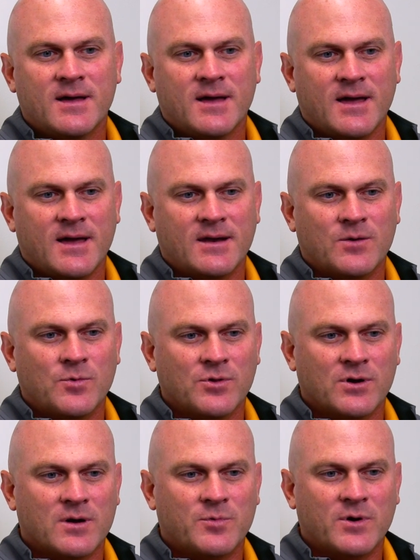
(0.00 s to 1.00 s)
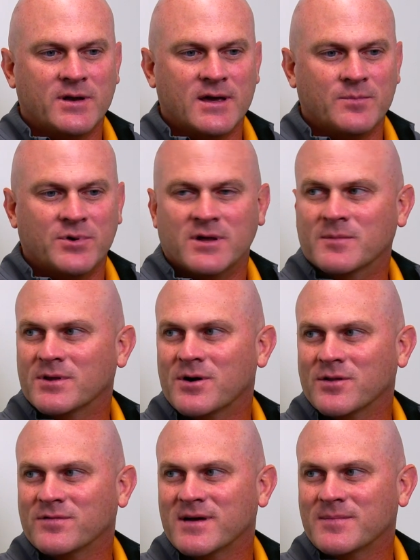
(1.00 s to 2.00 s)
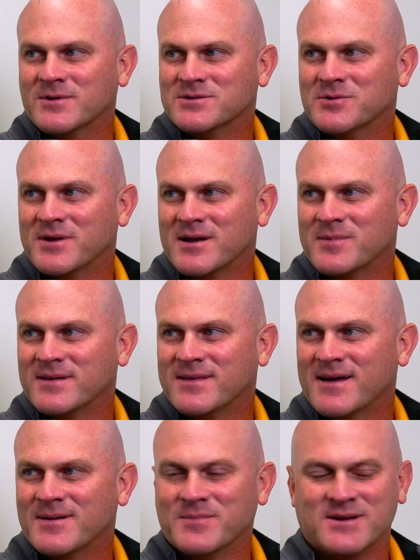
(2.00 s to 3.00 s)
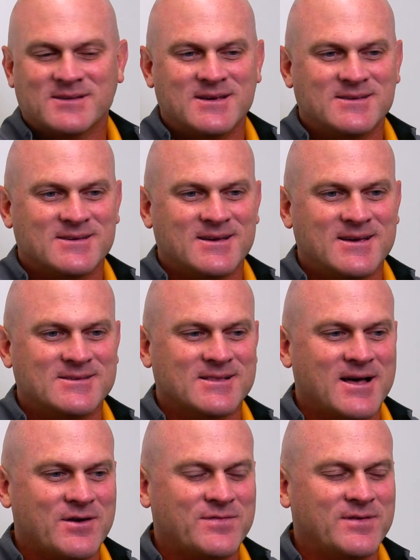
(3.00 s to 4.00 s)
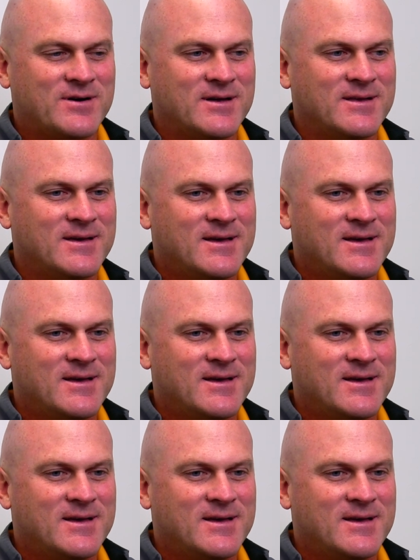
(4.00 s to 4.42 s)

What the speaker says: And we'll look up one day and put him in the Hall of Fame. There's no doubt about that because he's a lot of fun